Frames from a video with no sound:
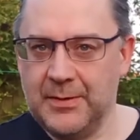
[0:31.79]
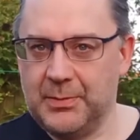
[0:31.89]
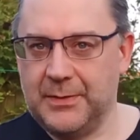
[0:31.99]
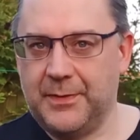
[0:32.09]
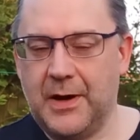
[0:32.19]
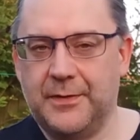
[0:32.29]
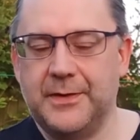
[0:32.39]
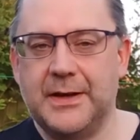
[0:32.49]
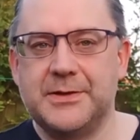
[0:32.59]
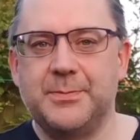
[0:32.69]
But apart from
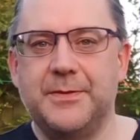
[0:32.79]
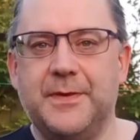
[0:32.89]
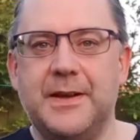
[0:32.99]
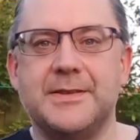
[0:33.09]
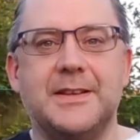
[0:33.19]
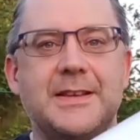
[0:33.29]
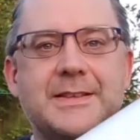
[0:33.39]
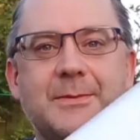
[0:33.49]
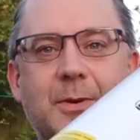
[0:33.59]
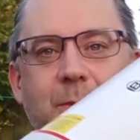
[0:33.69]
that, should be fine. So let's
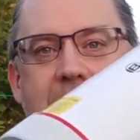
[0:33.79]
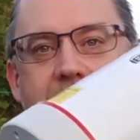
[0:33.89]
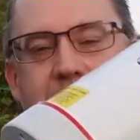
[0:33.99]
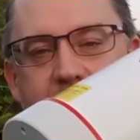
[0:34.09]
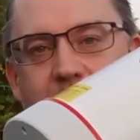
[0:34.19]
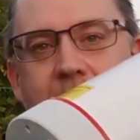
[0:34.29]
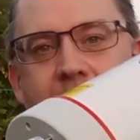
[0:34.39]
see what we can do